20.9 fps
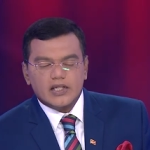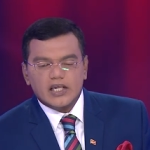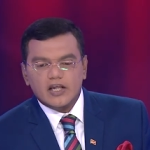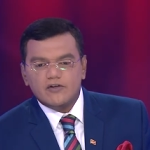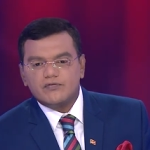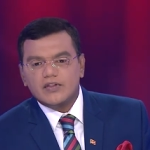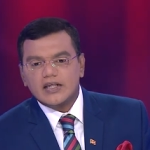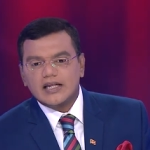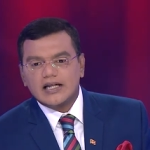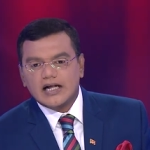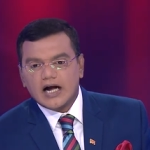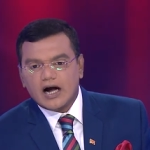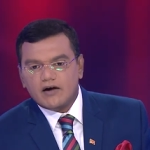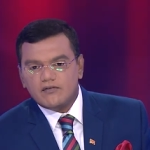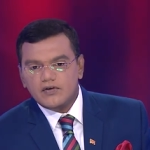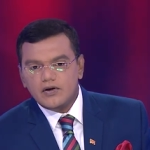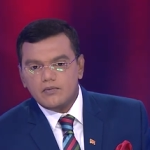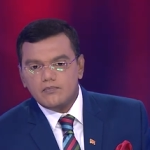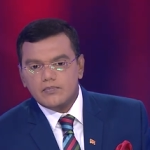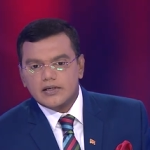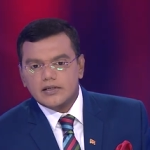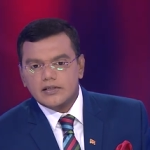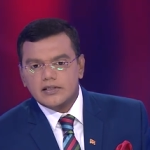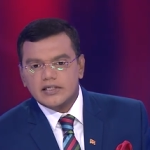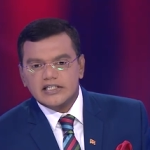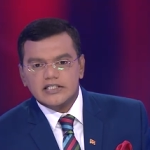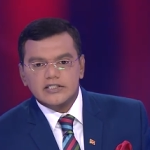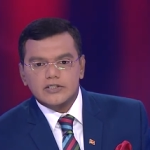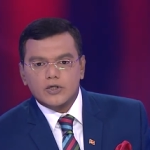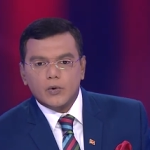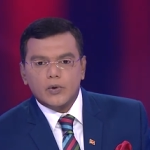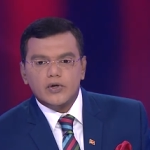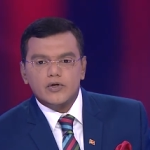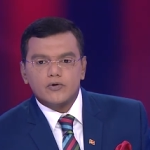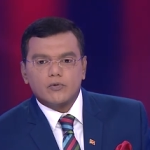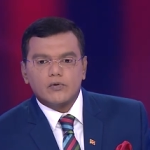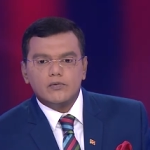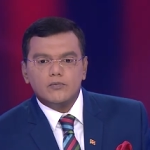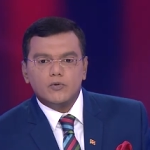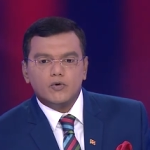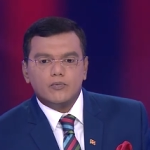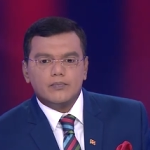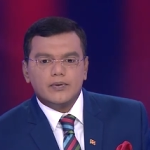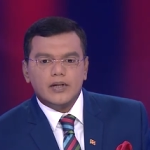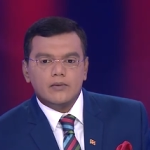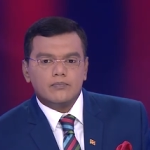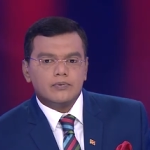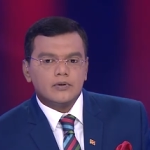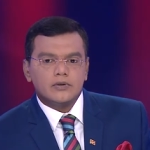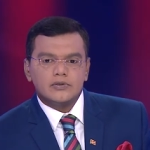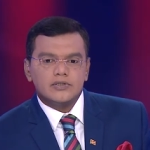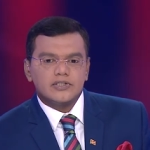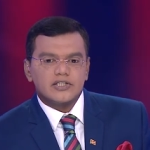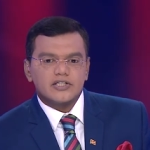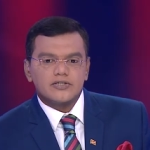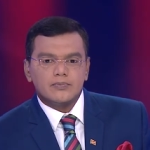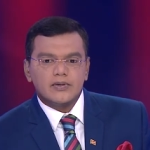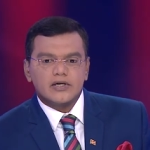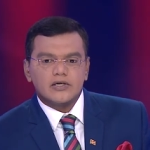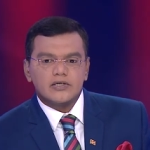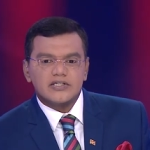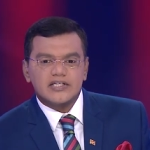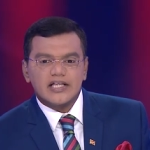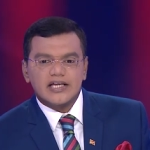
if the government is going to remove people just because